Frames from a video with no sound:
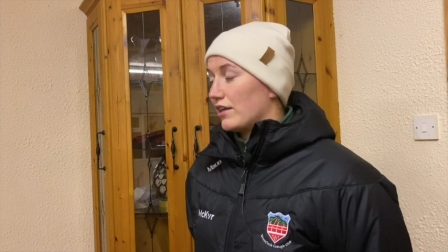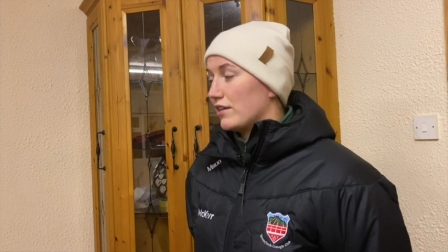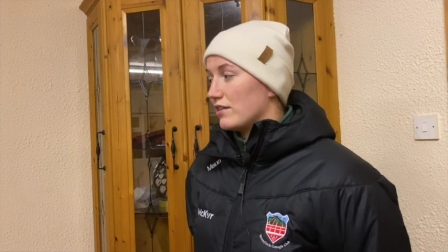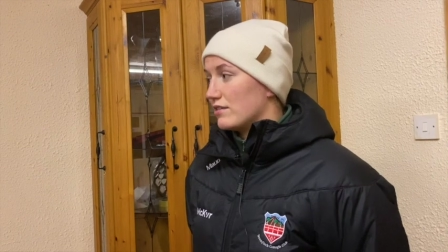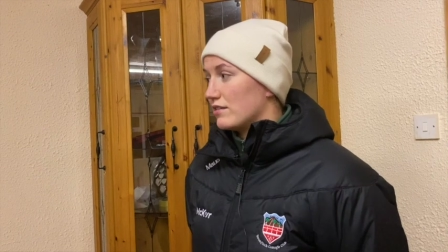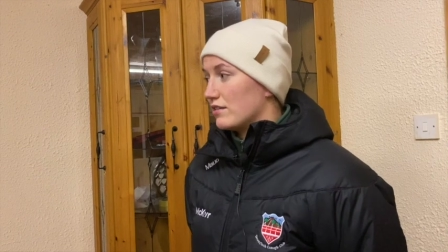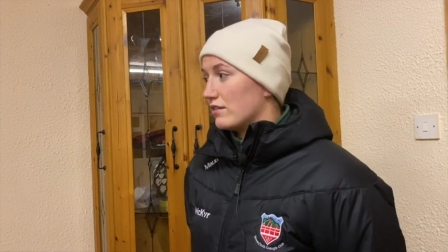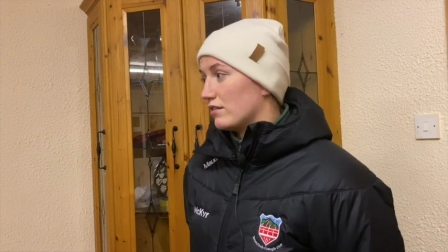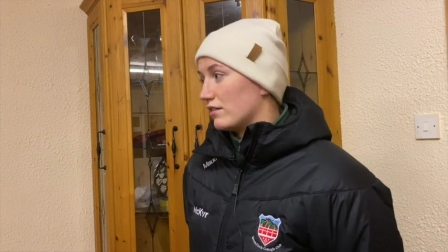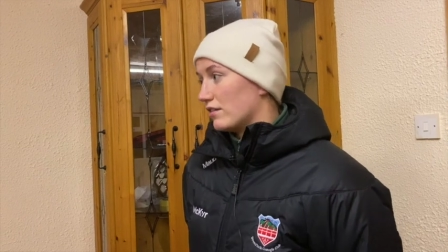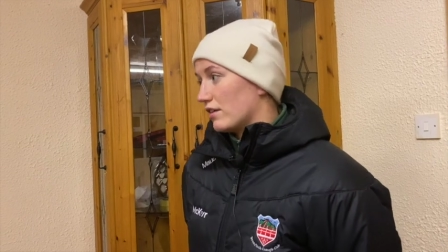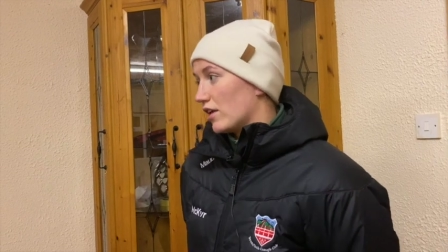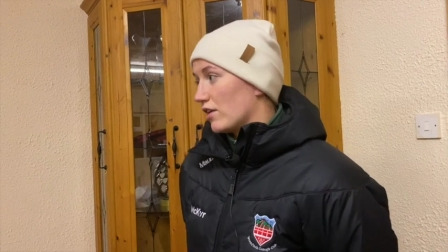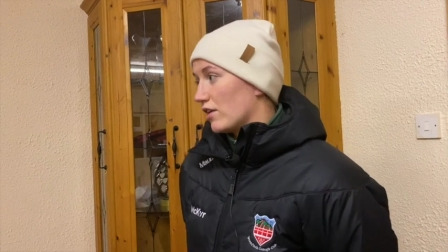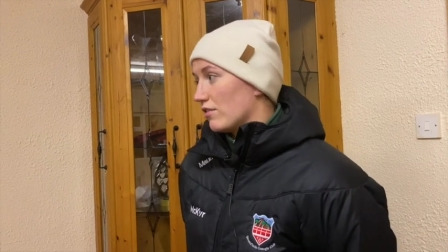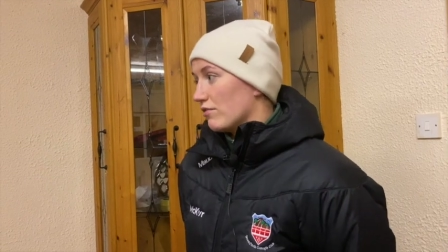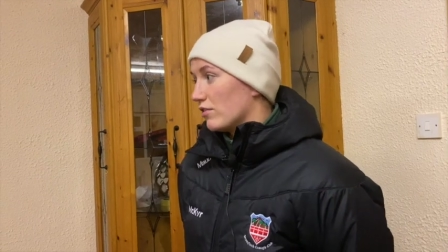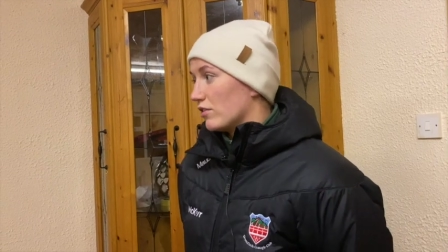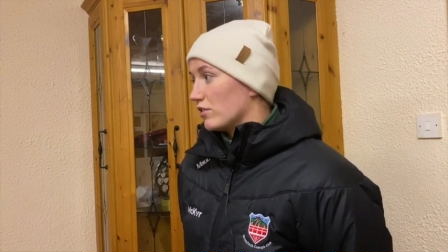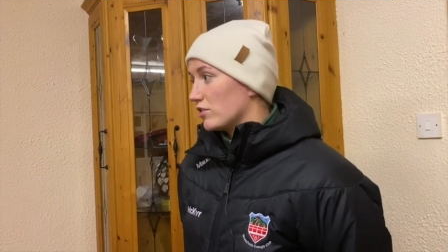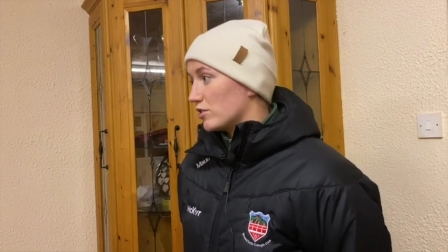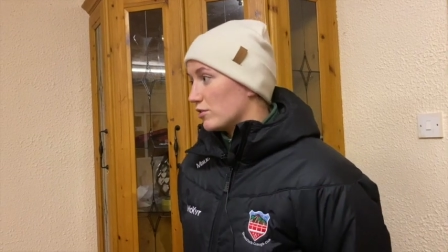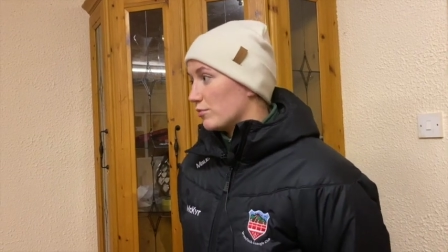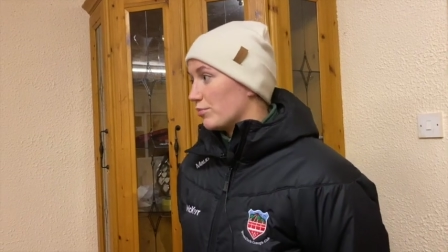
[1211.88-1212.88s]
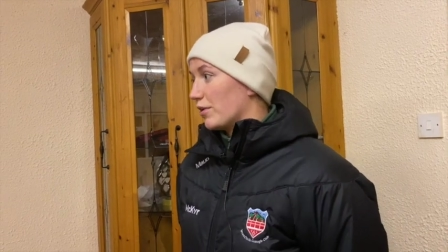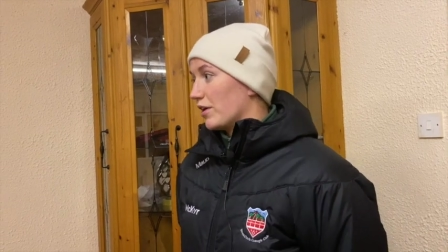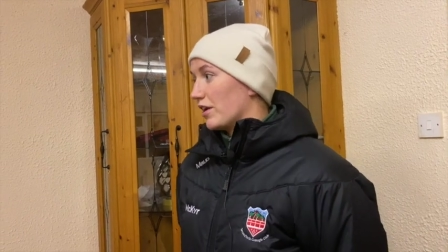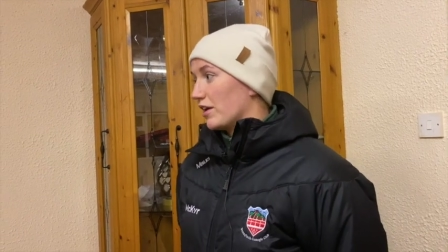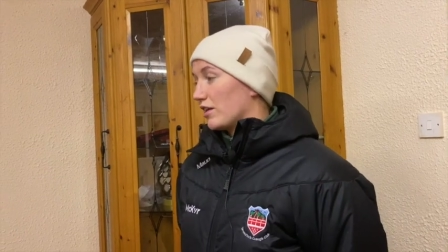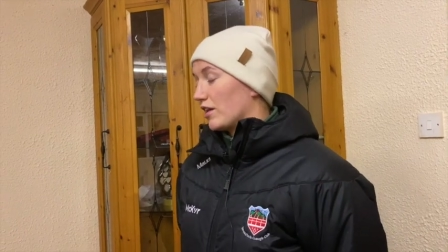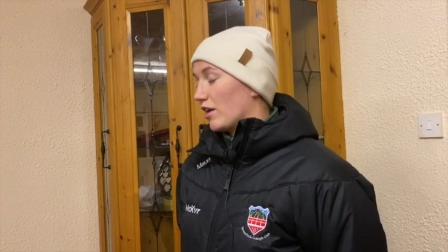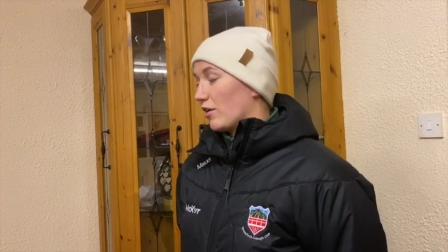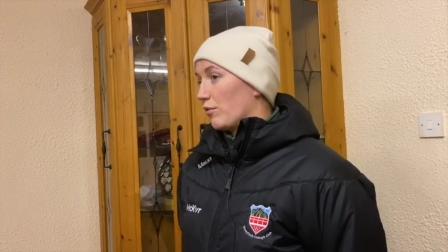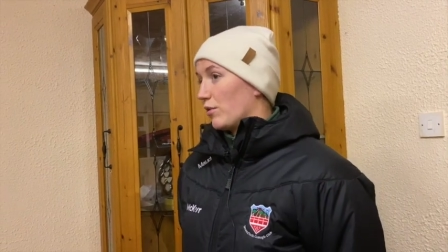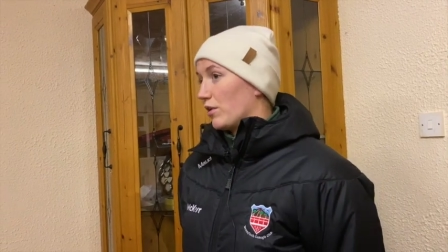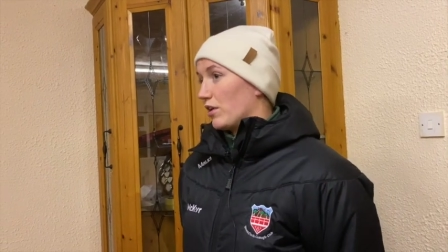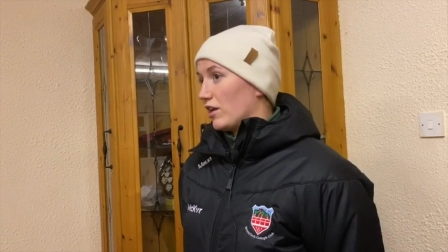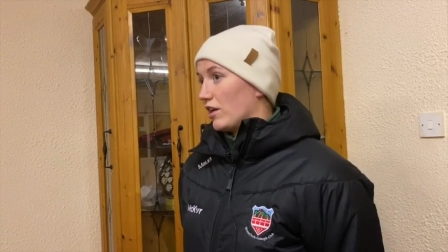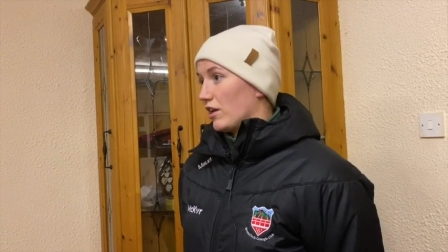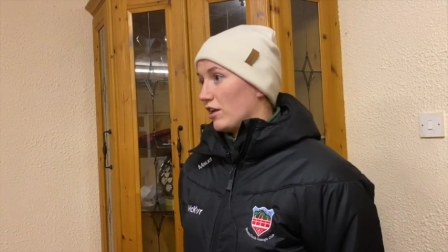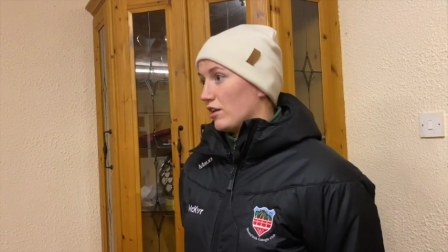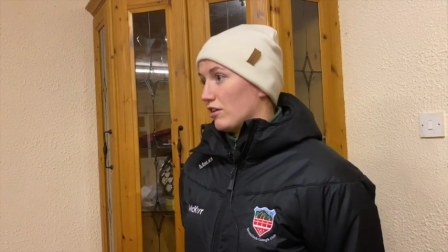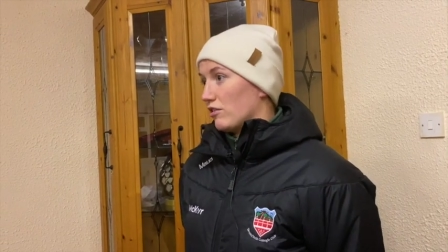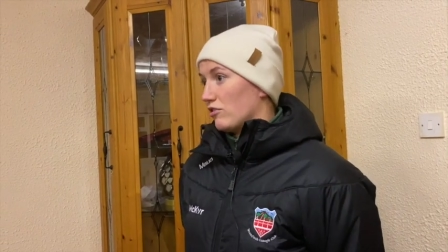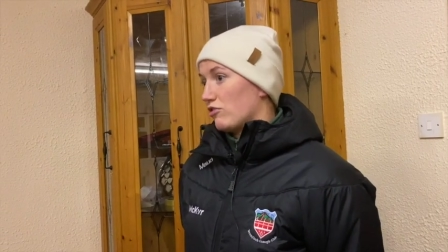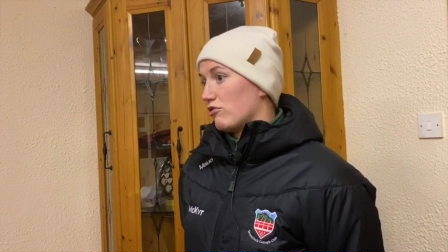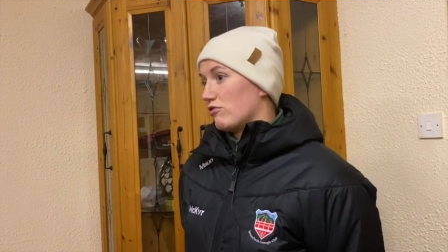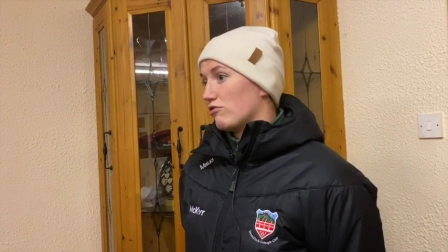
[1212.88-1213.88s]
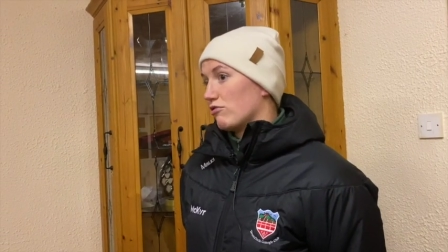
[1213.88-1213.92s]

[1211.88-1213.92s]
he's given us the break that we need.